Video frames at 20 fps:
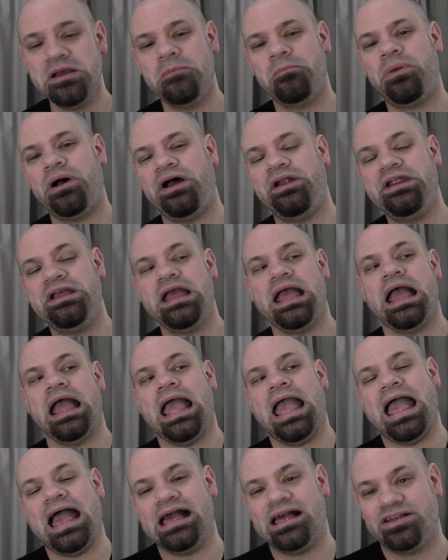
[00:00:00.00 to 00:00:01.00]
But
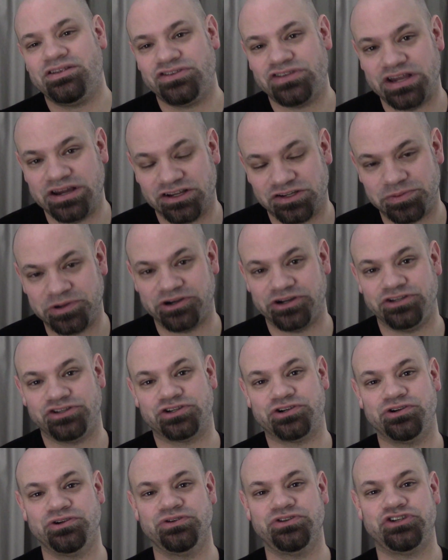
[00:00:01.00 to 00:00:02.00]
as an
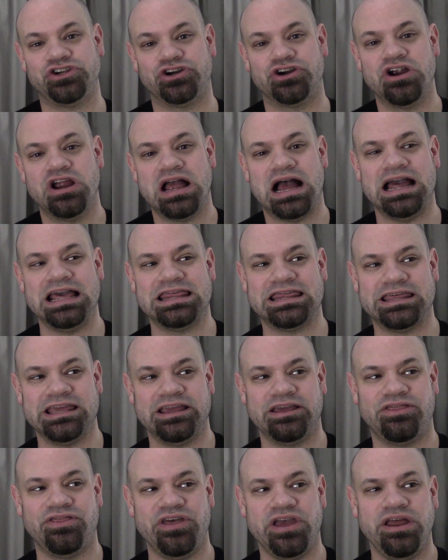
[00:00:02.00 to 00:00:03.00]
experienced cruiser, I
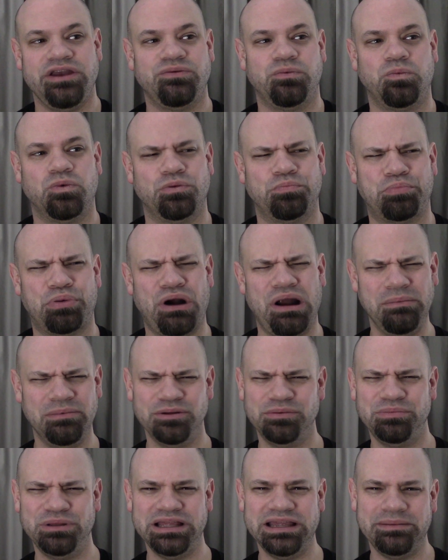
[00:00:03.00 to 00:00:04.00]
think that we're
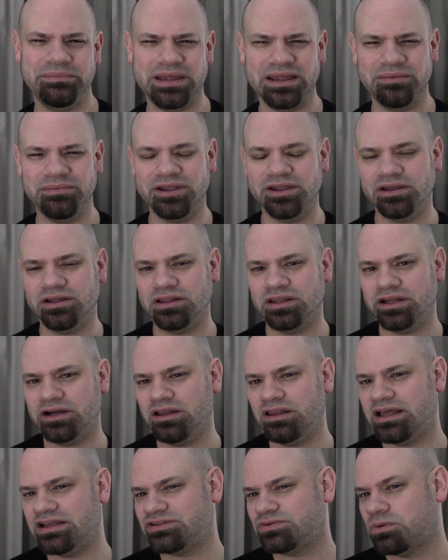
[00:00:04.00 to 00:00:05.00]
probably maybe a
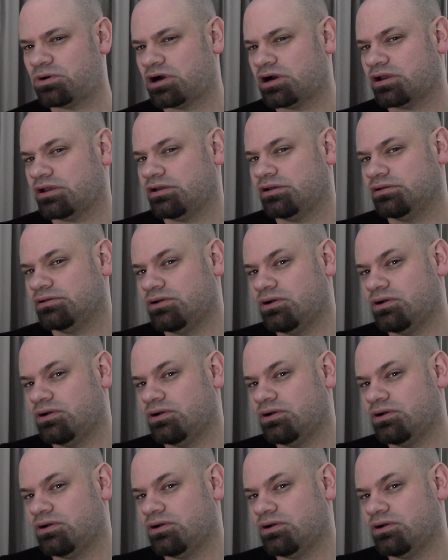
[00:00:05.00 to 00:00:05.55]
little less work,